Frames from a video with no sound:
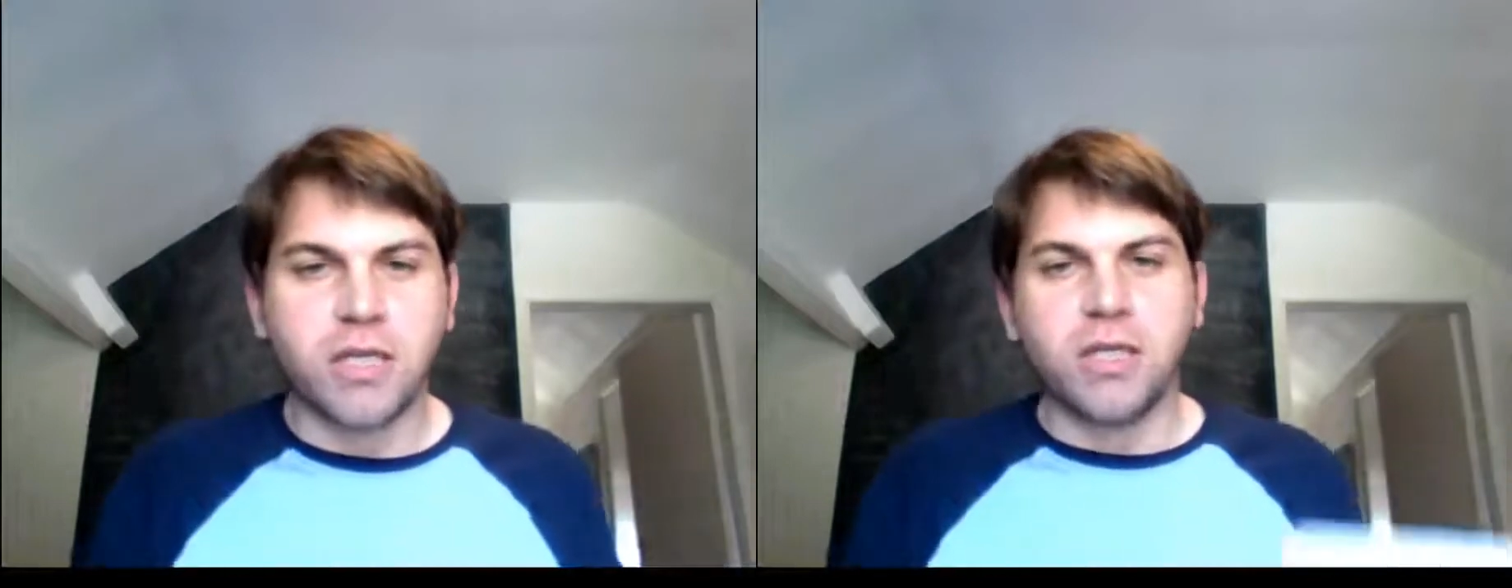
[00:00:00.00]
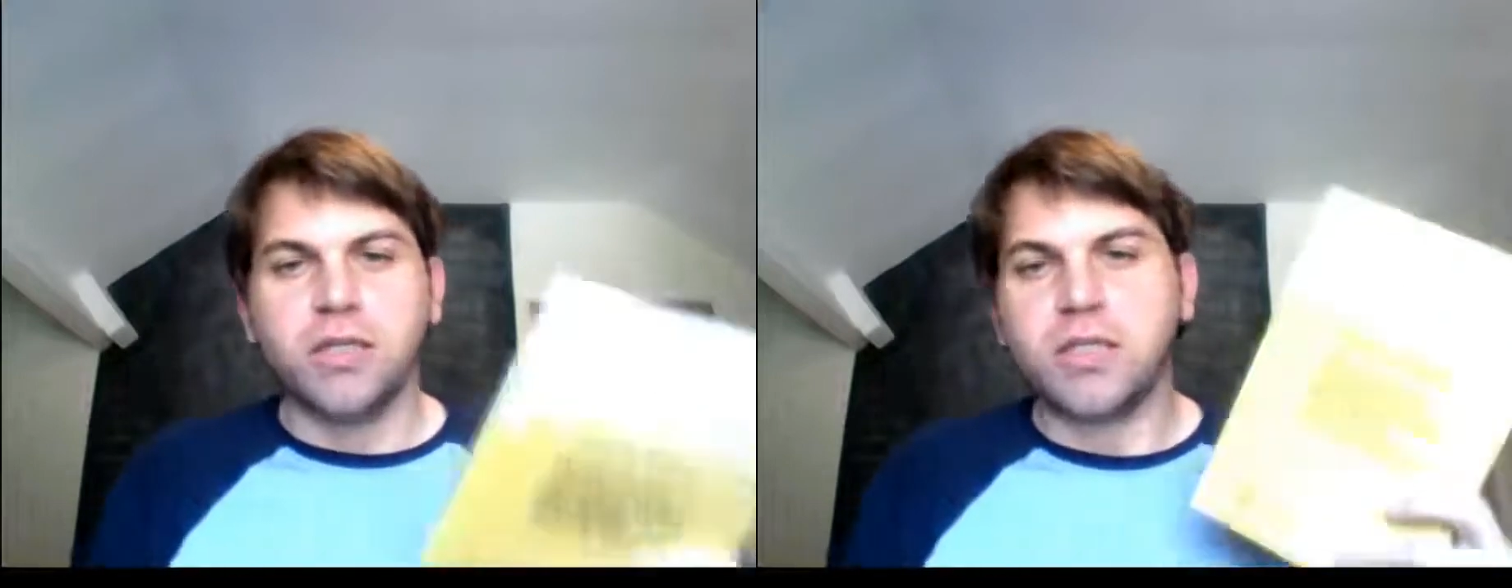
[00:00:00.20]

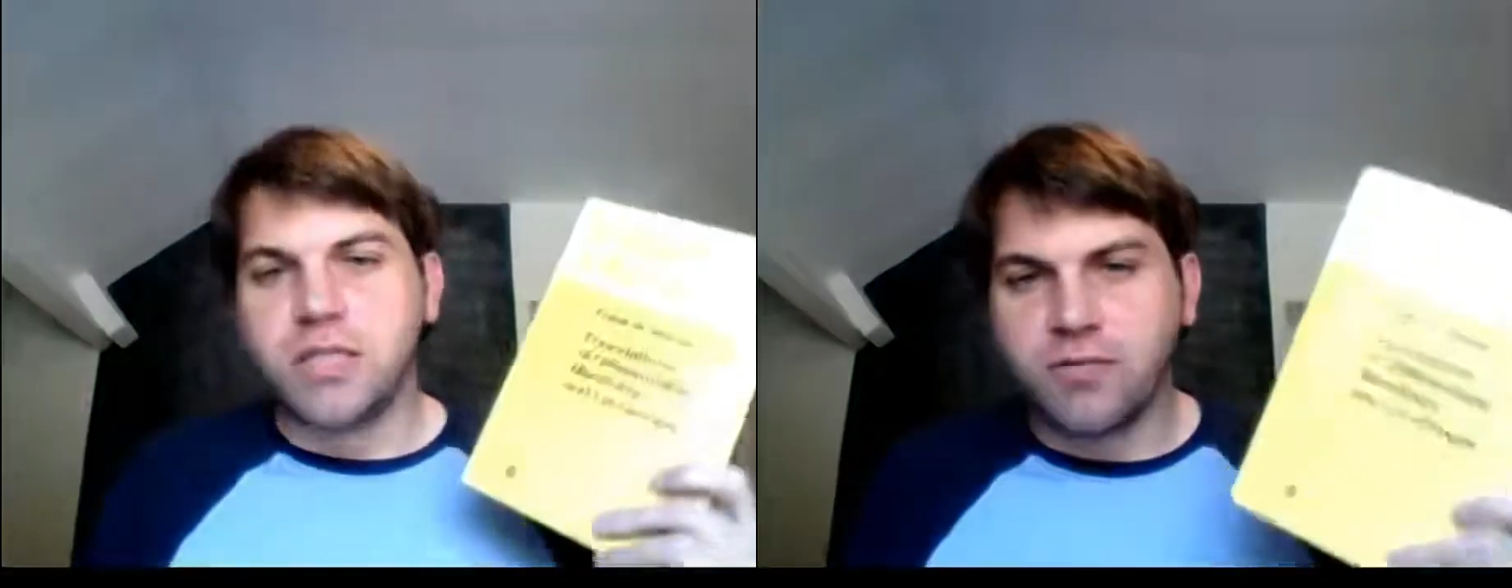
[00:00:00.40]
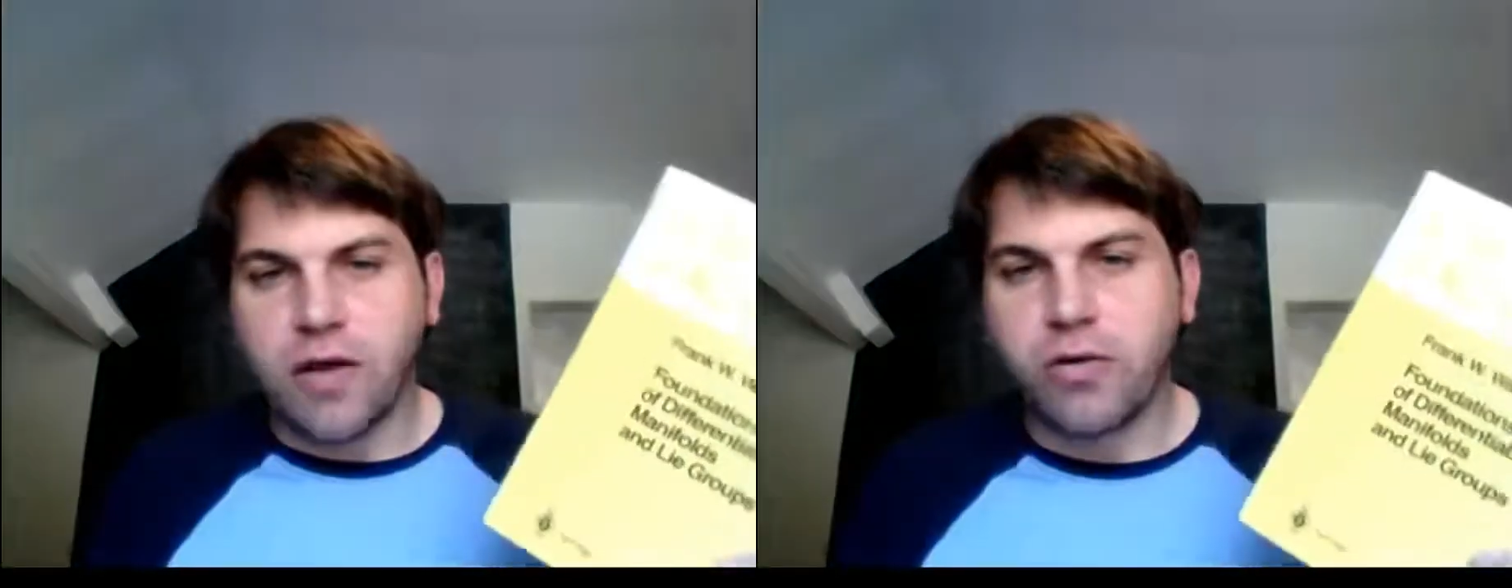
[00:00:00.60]
this
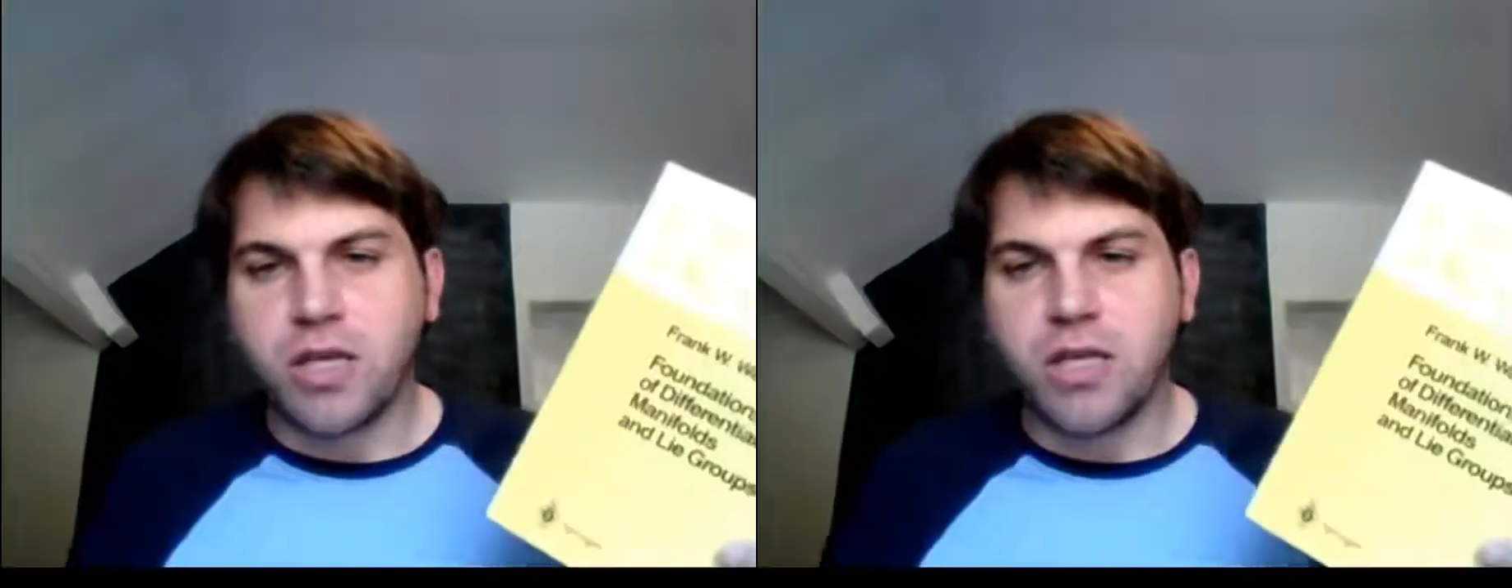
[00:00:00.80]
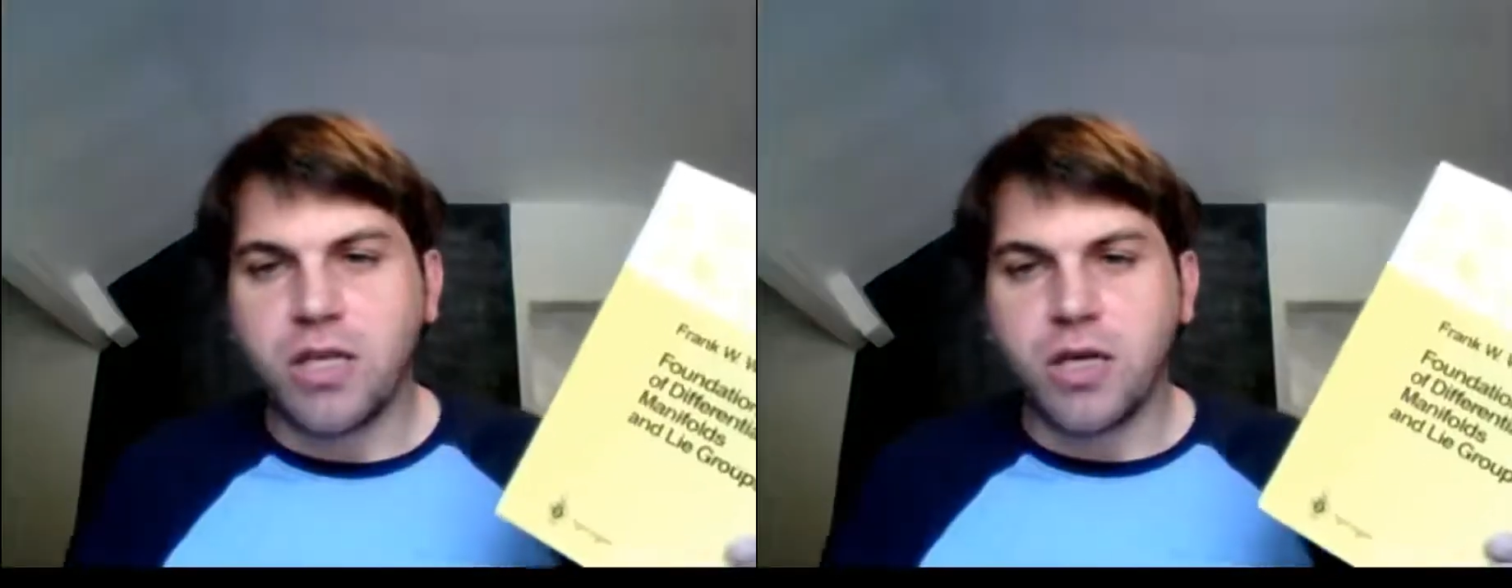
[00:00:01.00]
is
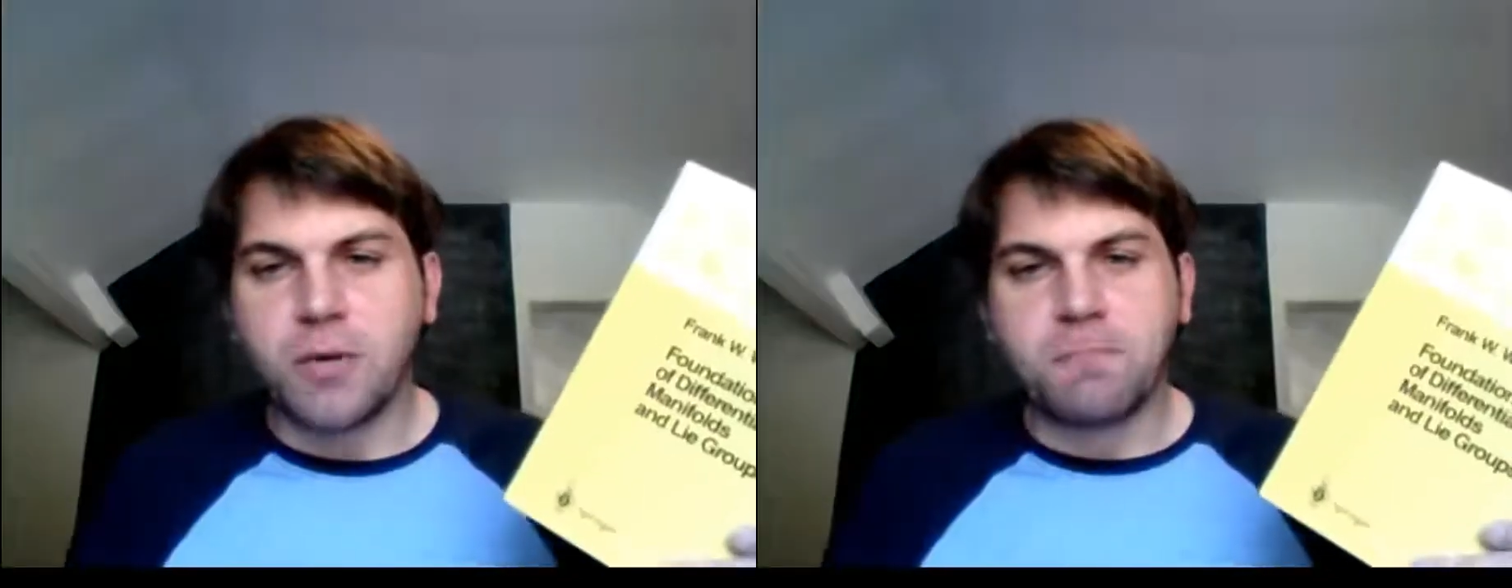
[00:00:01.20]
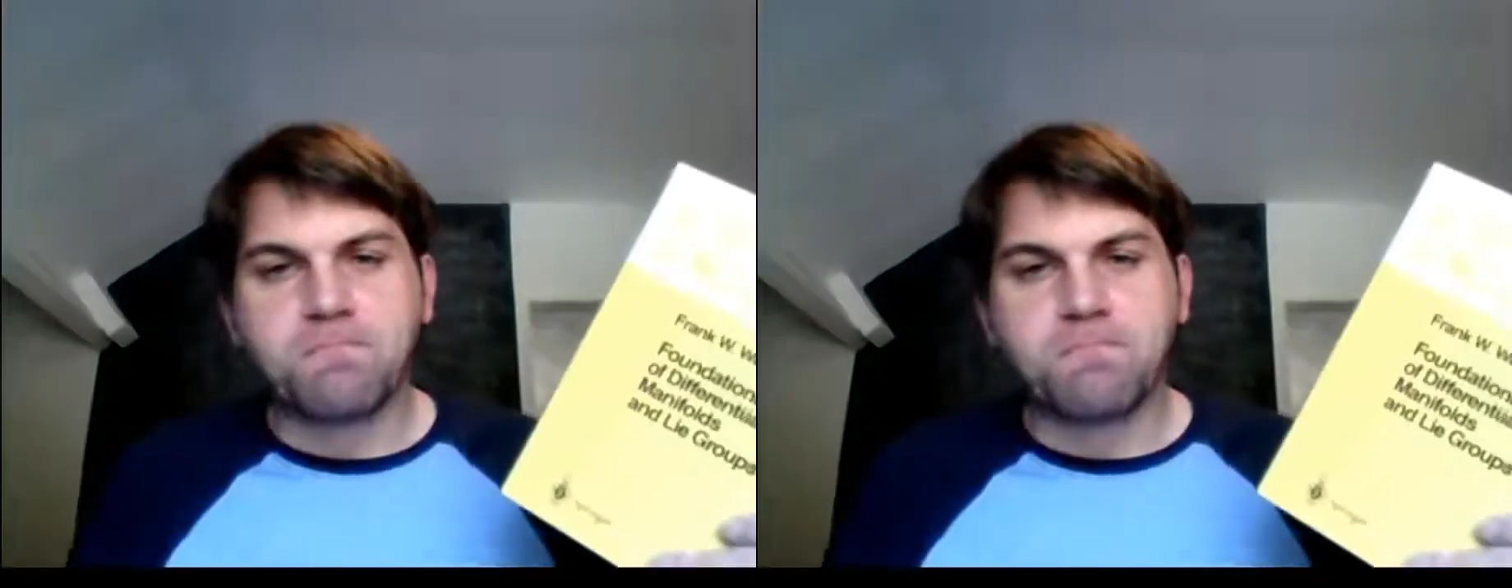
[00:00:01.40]
very uh,